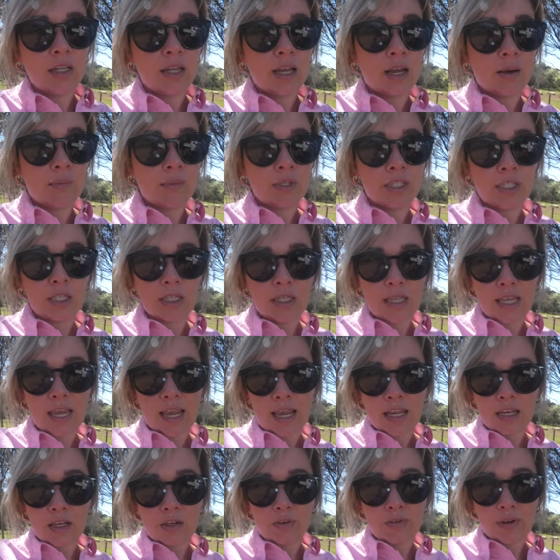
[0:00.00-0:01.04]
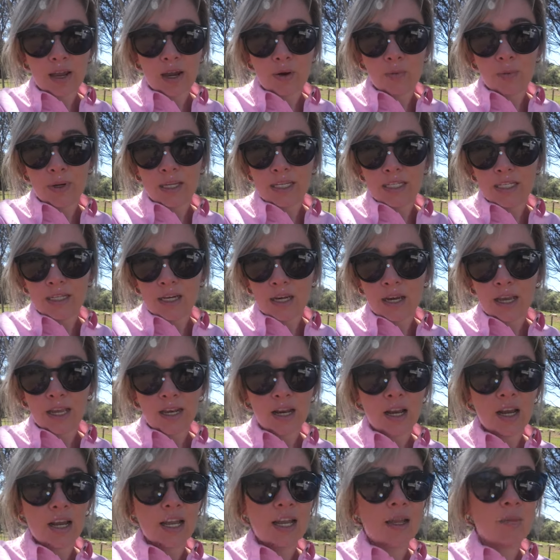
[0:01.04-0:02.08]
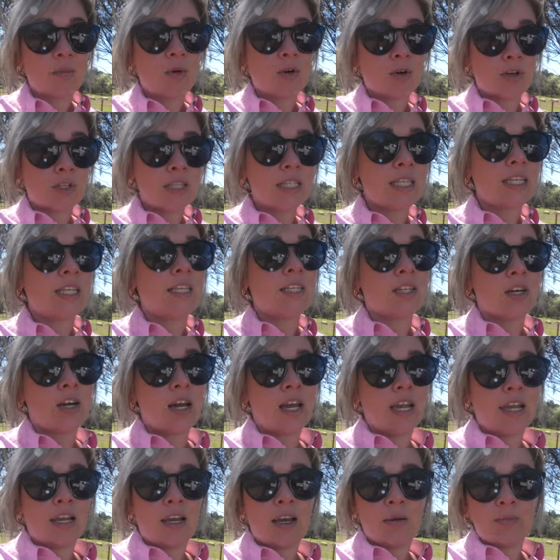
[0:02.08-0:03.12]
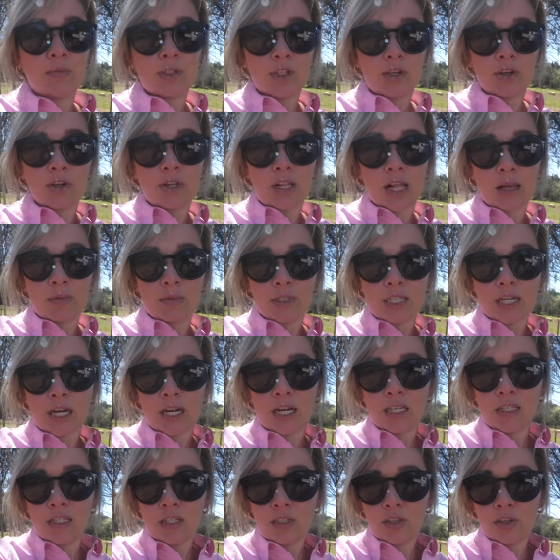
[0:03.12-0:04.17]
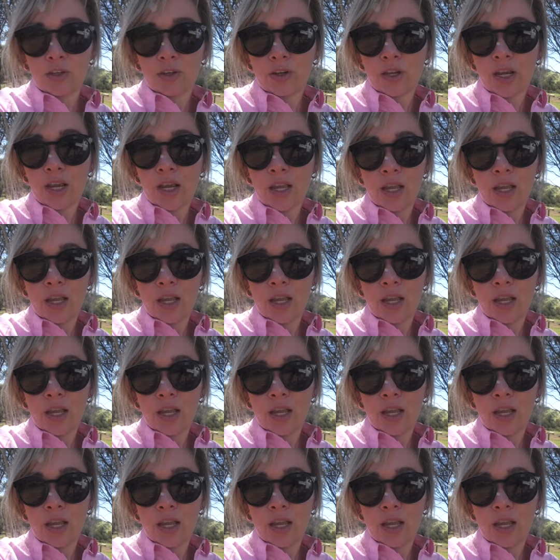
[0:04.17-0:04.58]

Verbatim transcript: Um, it's the end of our winter and I am honestly dying. I'm so climatized to